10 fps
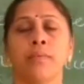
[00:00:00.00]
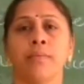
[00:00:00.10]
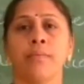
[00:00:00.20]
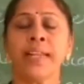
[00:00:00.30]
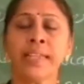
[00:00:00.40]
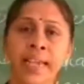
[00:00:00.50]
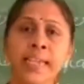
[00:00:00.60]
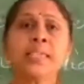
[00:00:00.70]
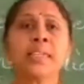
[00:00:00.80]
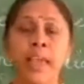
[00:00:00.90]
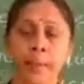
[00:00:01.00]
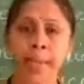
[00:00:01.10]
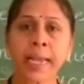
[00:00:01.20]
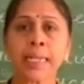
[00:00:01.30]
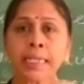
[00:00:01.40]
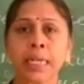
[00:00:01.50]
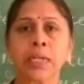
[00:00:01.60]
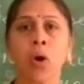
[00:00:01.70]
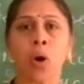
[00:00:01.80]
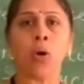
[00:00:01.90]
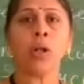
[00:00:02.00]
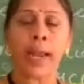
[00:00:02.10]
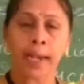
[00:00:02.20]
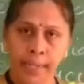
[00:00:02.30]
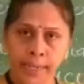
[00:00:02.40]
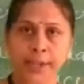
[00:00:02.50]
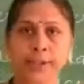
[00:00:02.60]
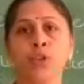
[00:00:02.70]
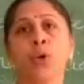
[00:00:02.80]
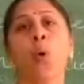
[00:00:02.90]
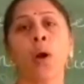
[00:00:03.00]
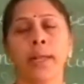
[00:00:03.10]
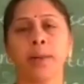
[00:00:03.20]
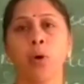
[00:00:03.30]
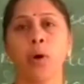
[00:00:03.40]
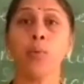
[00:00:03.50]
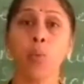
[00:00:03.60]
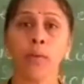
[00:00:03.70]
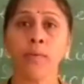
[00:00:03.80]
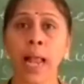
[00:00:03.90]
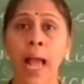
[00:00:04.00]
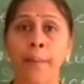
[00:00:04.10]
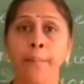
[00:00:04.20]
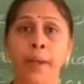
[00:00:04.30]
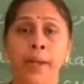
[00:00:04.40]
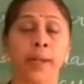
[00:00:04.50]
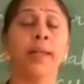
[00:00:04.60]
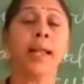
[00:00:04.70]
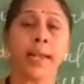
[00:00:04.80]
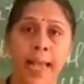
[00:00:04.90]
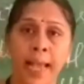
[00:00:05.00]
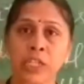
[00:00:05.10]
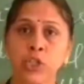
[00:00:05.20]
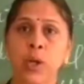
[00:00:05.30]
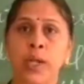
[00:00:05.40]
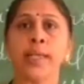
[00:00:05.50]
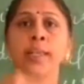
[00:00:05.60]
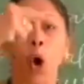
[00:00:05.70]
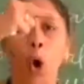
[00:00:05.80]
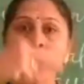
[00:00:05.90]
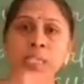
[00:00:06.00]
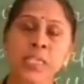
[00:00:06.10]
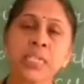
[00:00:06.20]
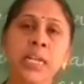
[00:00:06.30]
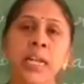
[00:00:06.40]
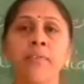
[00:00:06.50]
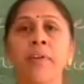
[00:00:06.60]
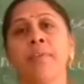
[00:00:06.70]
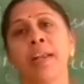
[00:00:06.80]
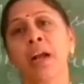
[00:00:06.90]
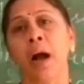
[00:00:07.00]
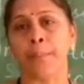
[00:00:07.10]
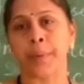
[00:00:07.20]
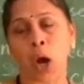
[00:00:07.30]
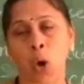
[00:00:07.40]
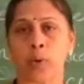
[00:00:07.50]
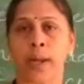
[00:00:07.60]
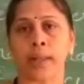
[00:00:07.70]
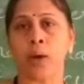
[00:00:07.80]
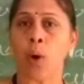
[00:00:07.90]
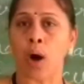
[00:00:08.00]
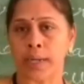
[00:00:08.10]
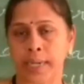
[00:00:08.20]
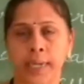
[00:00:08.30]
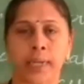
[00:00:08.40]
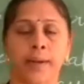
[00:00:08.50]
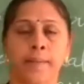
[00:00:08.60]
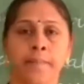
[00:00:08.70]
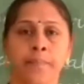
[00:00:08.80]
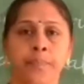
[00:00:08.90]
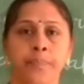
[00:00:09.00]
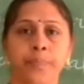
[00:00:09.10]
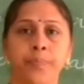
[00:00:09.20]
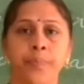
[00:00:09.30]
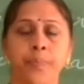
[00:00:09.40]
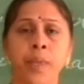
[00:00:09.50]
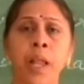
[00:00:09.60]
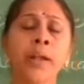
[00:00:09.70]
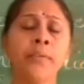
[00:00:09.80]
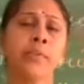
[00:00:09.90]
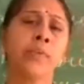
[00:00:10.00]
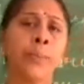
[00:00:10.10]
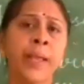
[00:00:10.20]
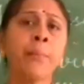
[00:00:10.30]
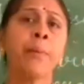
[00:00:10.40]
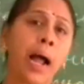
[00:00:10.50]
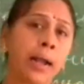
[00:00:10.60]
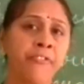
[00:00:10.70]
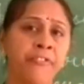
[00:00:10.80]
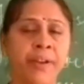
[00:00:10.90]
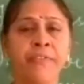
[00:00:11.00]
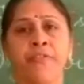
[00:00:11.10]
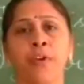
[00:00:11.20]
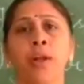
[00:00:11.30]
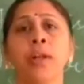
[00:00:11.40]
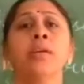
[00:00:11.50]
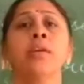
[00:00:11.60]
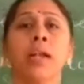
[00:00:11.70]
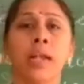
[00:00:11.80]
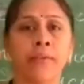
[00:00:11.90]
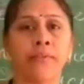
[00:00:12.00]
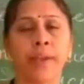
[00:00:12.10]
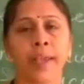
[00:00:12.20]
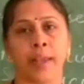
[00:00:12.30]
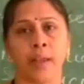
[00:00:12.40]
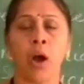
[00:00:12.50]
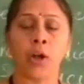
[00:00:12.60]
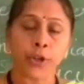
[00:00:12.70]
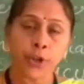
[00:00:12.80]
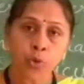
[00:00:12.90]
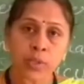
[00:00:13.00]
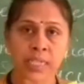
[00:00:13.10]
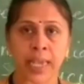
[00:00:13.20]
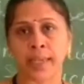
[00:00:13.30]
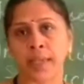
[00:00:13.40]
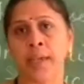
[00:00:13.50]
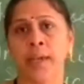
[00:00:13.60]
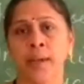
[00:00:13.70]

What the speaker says: When these chemicals and all enter into the water body, what will happen? Naturally, the oxygen level will come down in the water and it will become unfit for living or using.